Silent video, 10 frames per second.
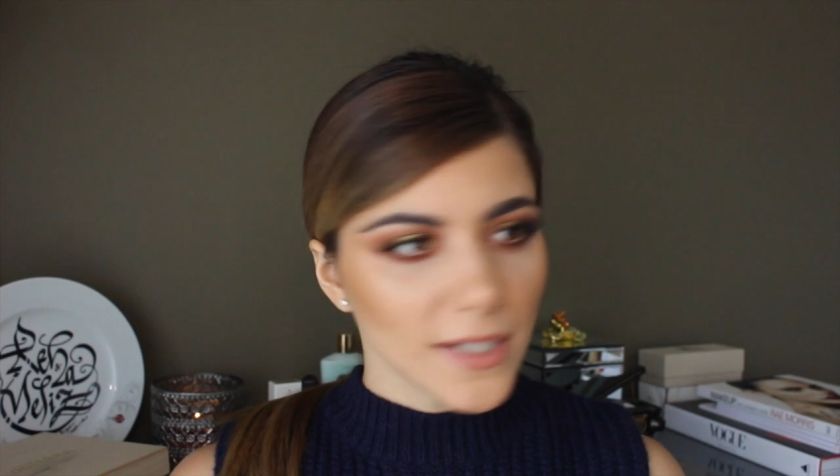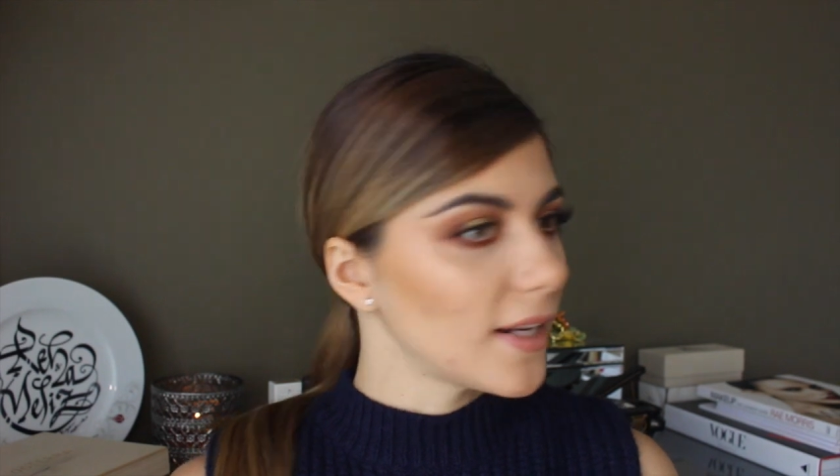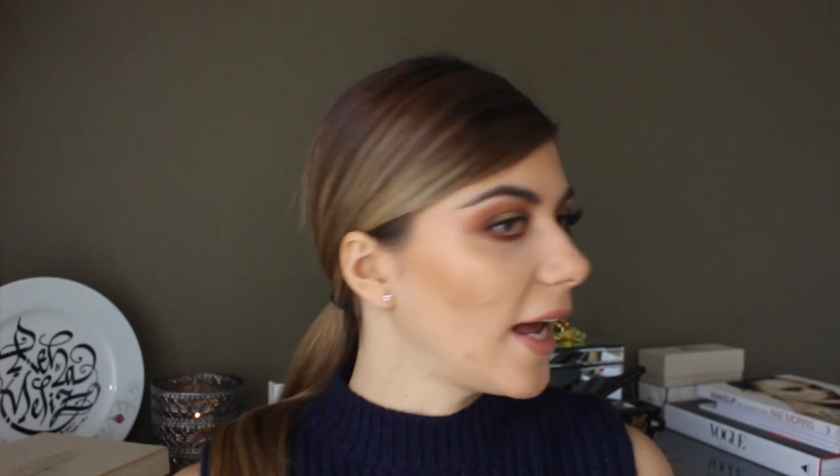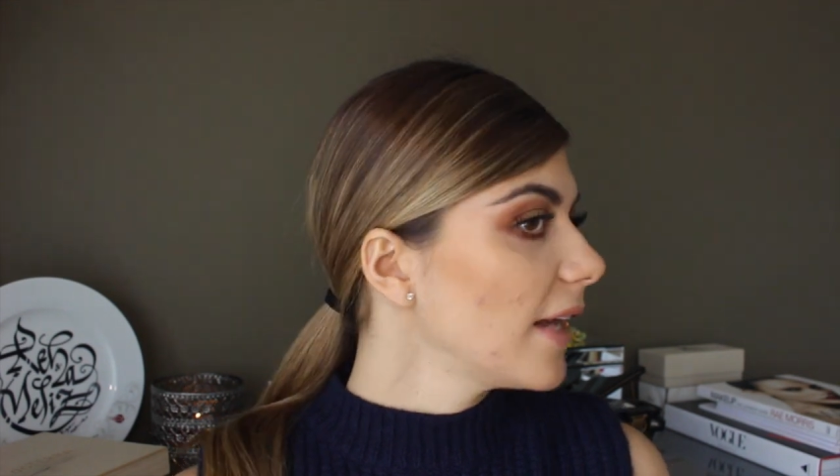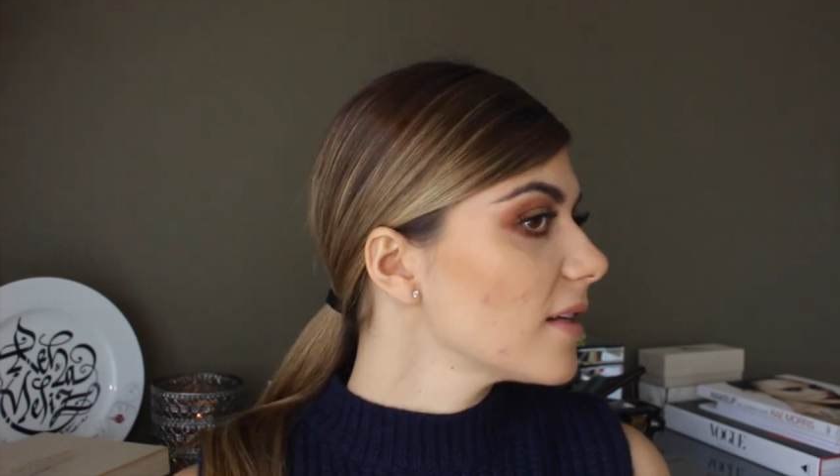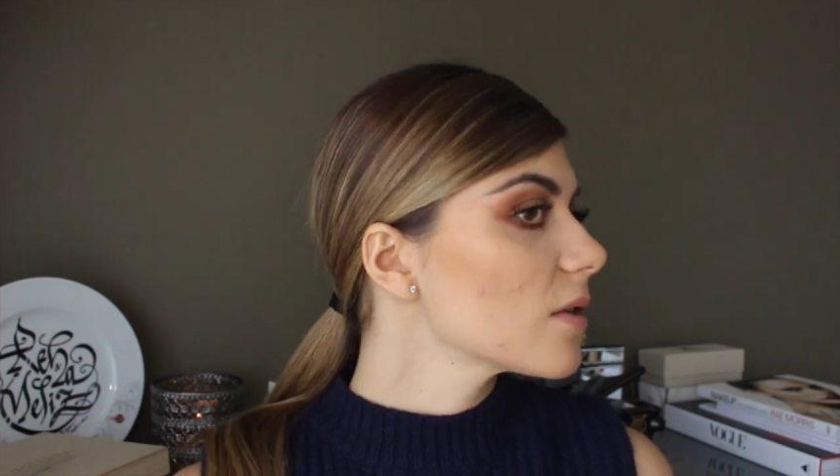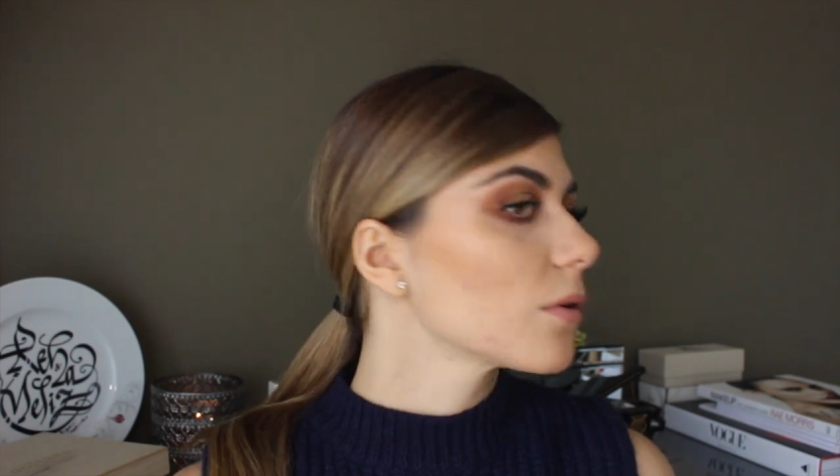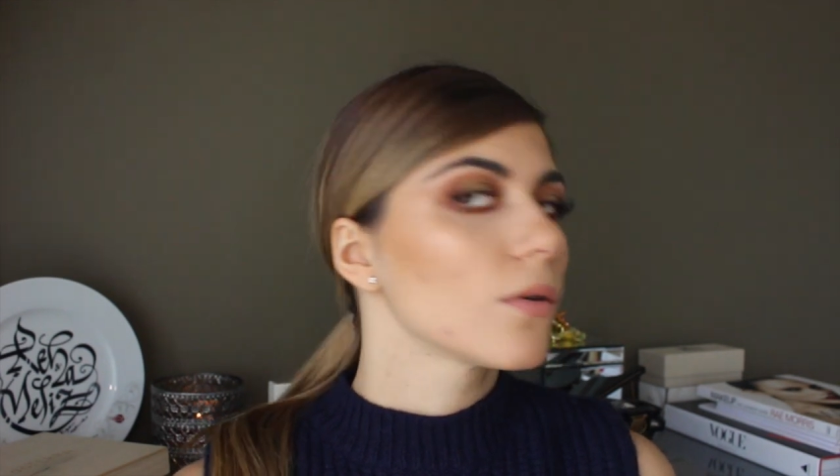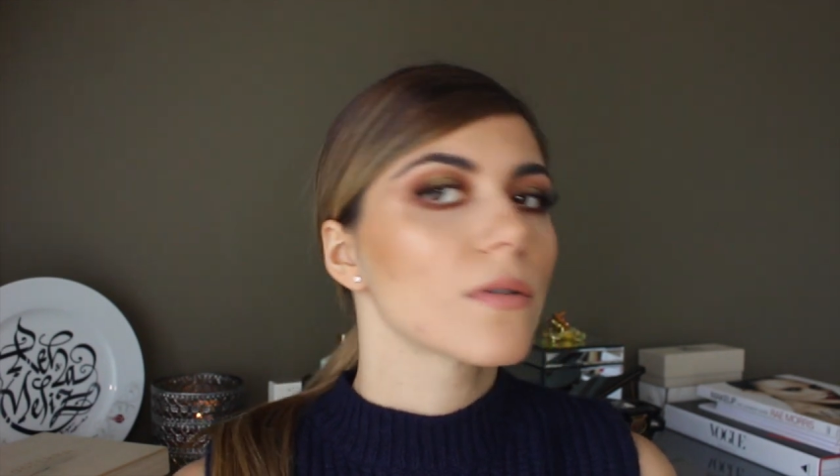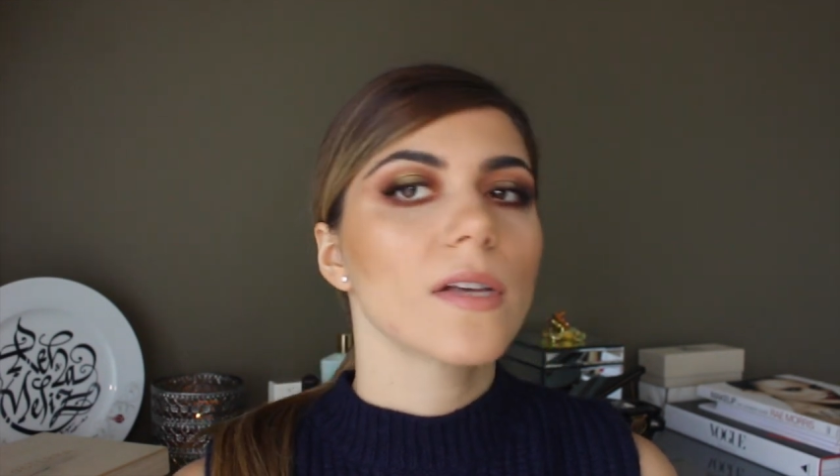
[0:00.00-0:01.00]
today, so
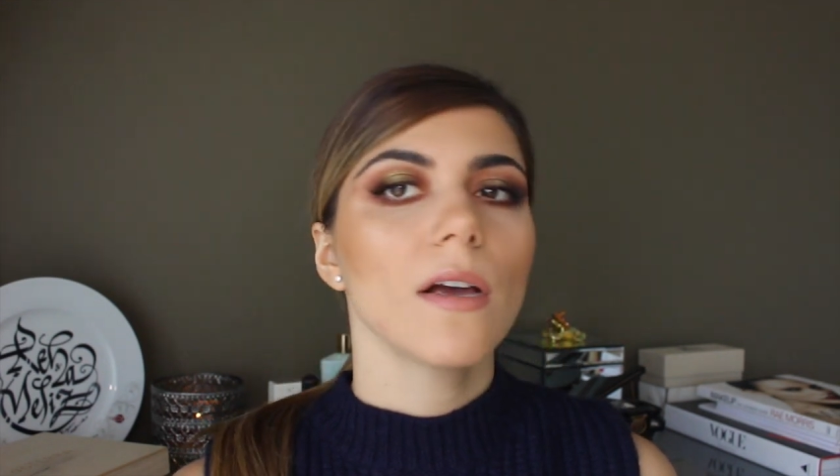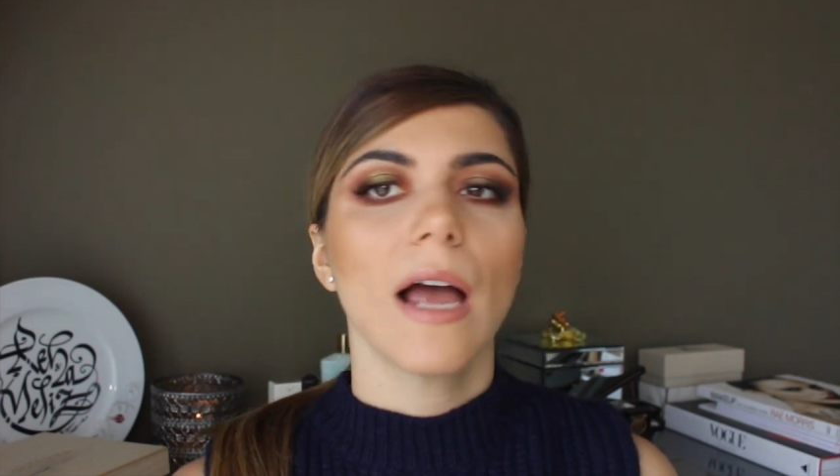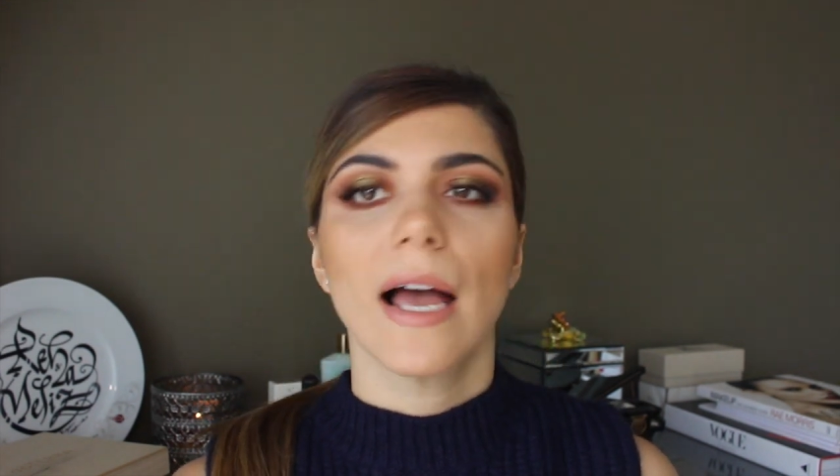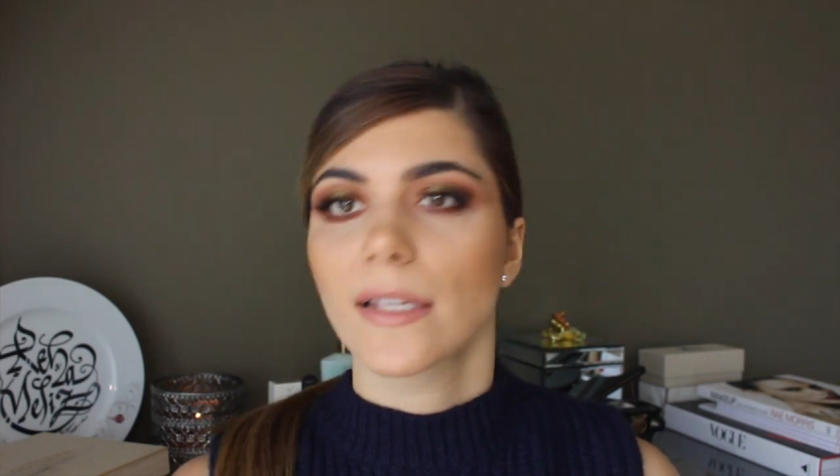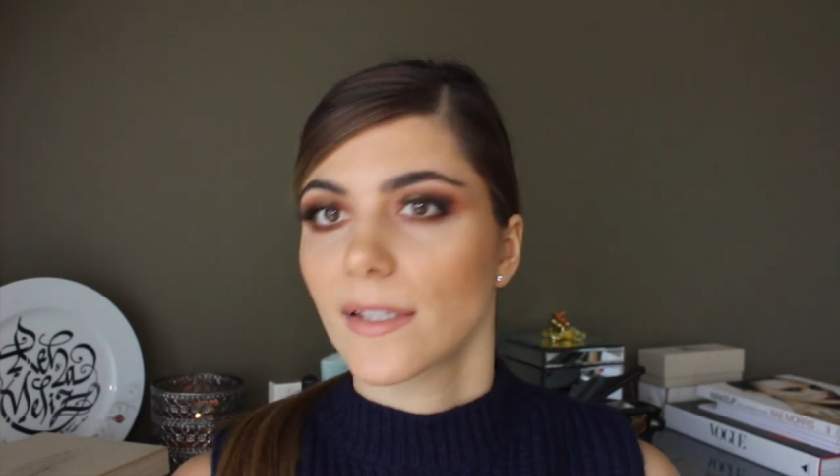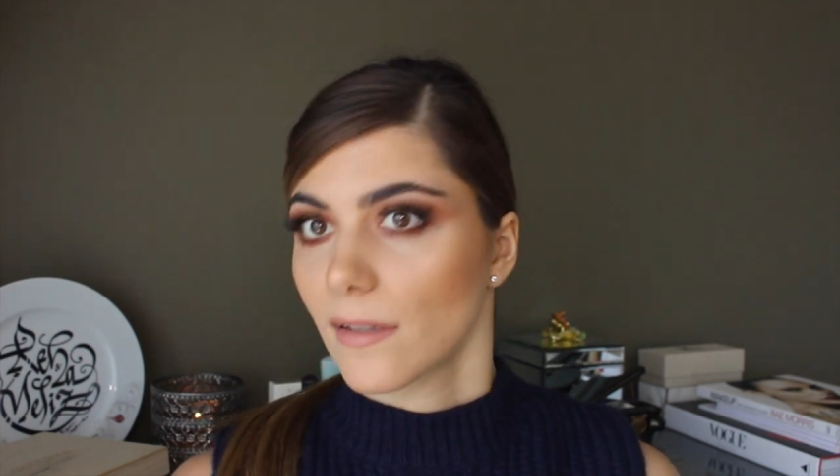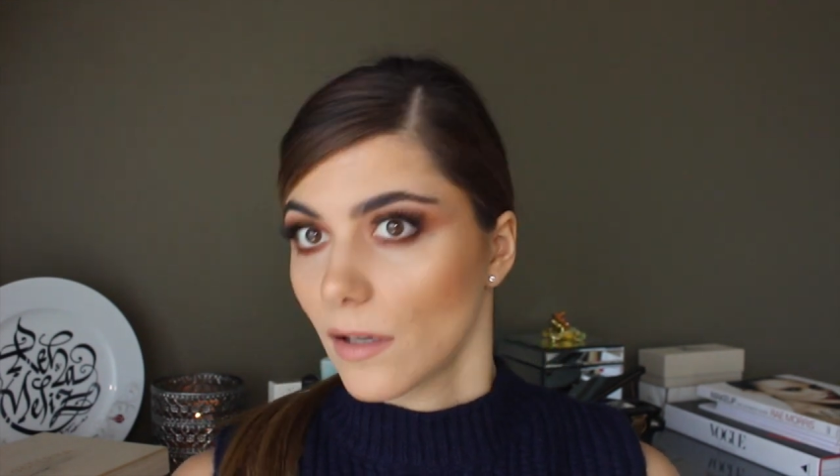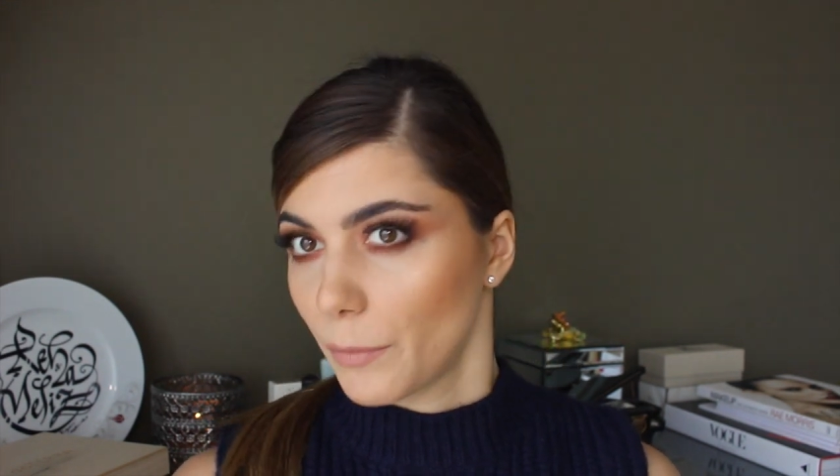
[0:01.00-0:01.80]
it also adds